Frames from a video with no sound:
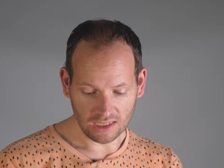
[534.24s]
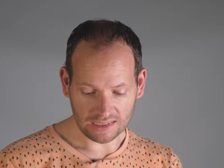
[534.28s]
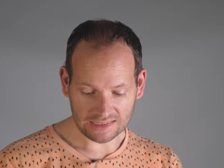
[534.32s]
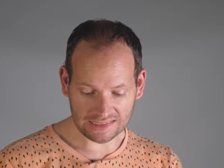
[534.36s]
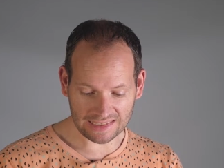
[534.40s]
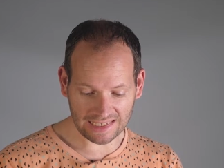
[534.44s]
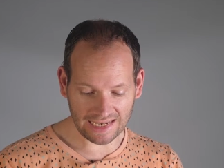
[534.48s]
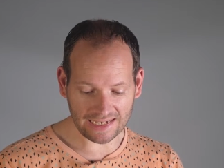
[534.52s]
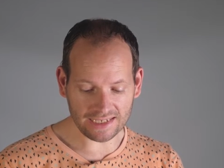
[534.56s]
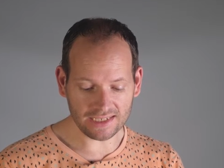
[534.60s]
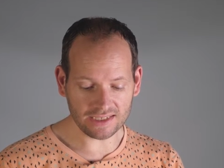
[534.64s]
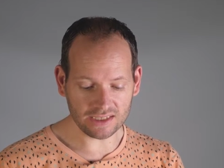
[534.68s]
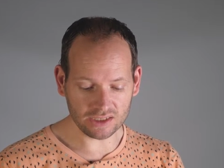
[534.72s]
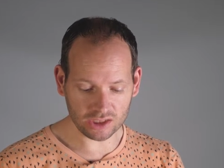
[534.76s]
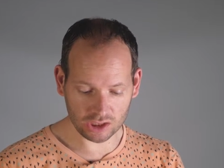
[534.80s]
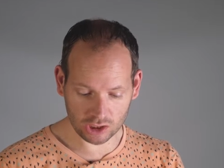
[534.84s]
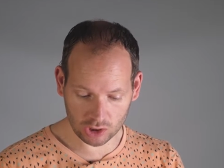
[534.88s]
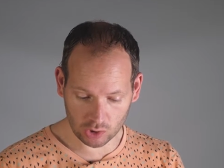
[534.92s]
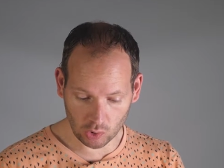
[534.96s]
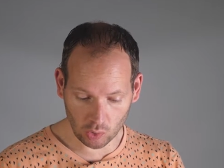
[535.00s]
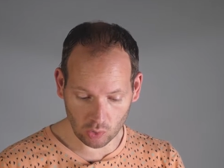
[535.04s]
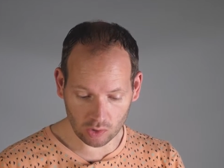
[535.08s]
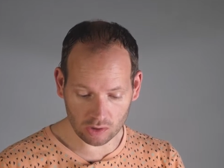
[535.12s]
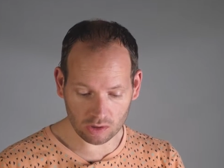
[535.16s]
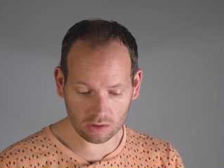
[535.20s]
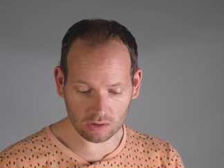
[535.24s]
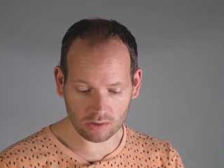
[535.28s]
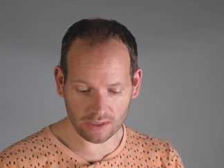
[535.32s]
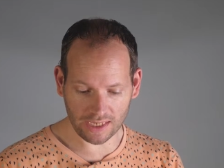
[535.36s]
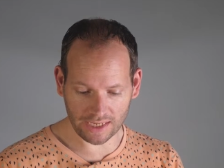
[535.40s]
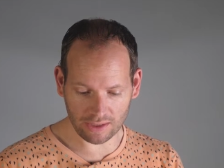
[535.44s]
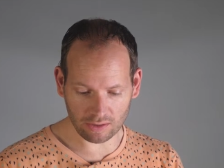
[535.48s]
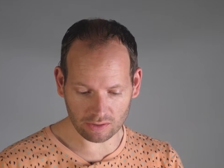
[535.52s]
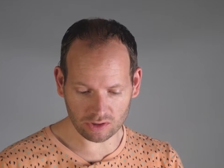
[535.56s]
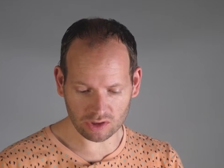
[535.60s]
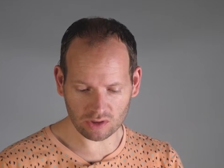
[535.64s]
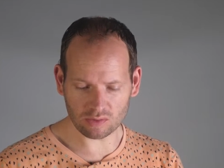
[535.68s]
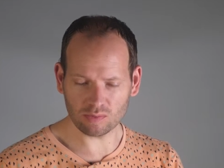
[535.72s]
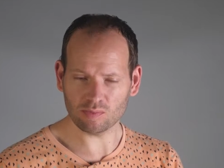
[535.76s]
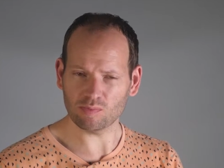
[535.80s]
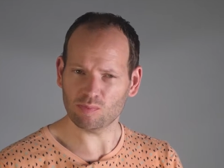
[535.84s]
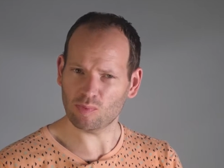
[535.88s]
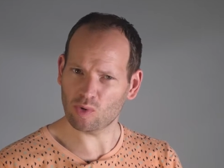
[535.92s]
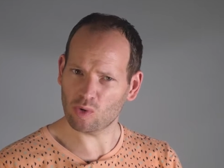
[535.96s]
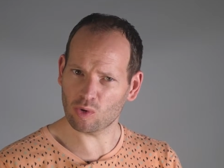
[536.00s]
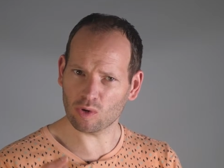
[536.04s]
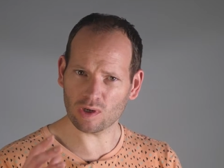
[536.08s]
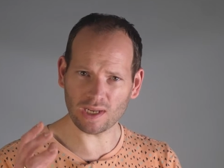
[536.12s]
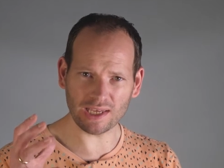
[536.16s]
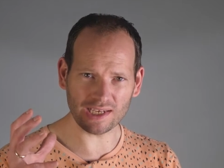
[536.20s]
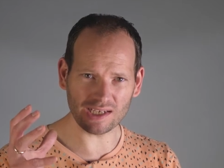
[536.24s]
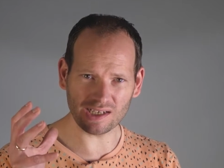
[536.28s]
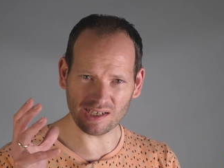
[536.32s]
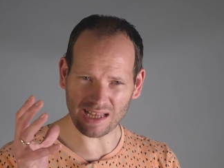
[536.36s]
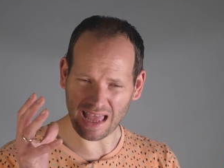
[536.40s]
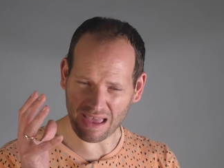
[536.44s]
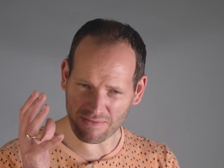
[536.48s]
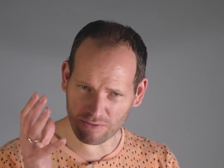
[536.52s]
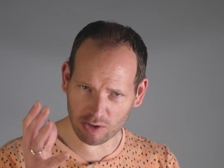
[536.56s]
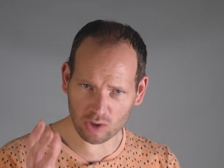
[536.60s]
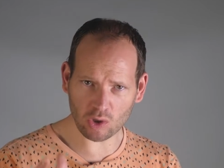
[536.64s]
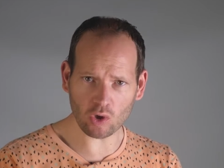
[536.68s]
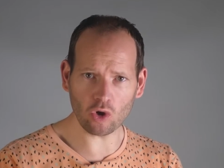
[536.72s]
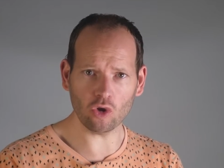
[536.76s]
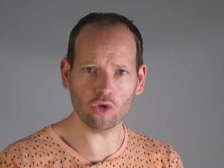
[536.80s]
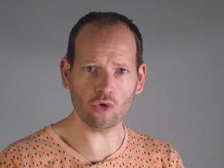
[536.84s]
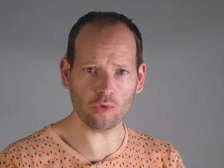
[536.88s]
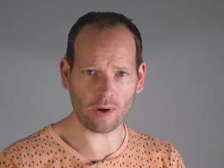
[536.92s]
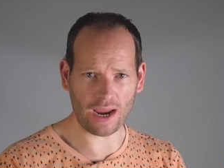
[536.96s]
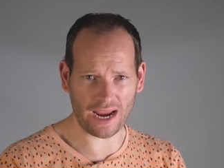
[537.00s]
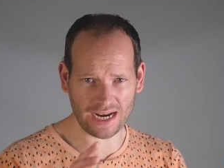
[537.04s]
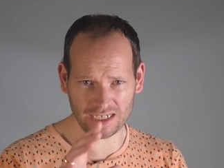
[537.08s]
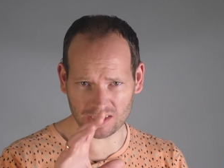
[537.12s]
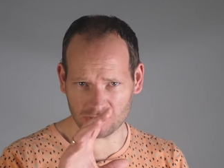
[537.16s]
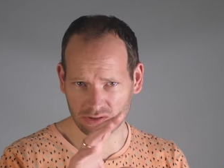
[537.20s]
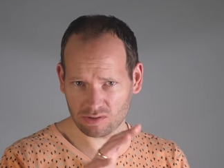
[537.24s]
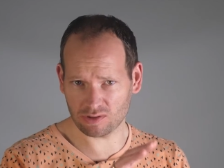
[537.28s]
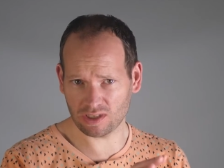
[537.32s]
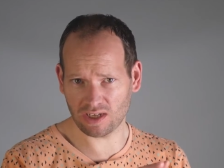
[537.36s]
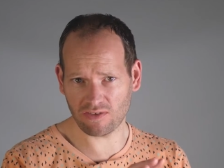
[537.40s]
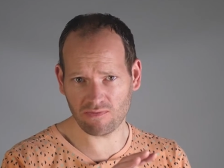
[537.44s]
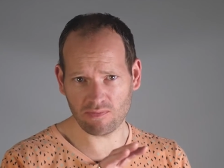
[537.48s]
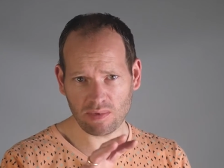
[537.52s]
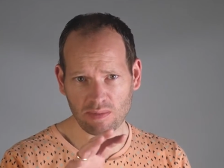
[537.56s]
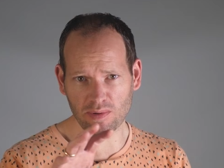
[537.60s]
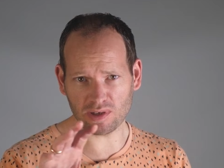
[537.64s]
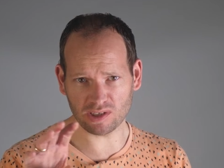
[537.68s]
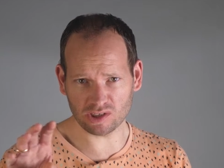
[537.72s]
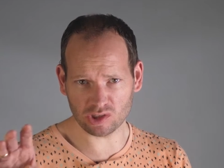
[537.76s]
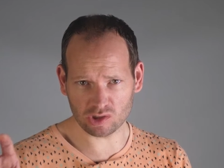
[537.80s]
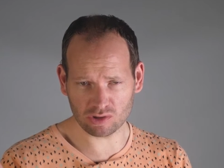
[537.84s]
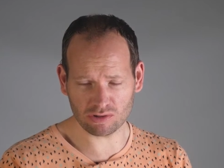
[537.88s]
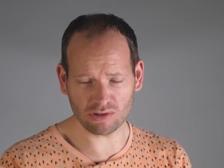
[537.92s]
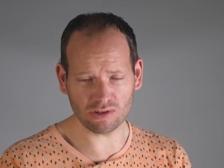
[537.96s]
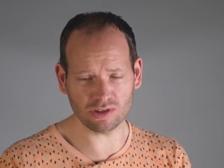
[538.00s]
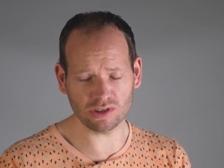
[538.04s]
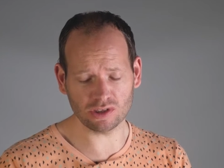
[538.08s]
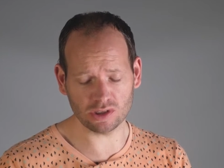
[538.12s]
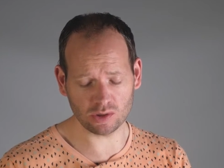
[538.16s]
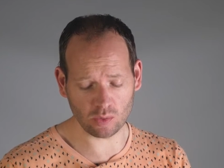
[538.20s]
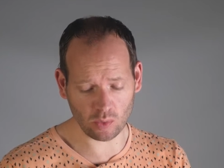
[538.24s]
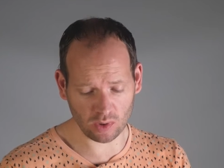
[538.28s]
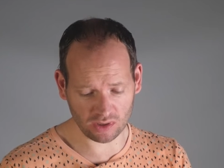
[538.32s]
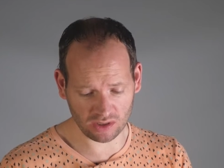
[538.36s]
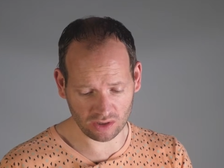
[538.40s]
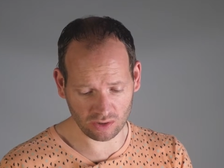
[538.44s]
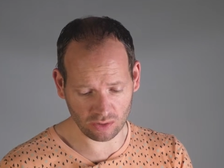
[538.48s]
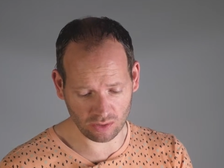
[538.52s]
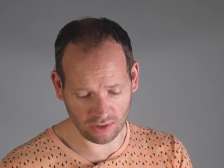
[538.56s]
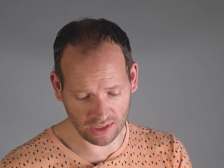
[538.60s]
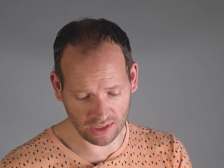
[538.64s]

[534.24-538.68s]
slightly shorter and also more like have a call to action to give people instructions on what to do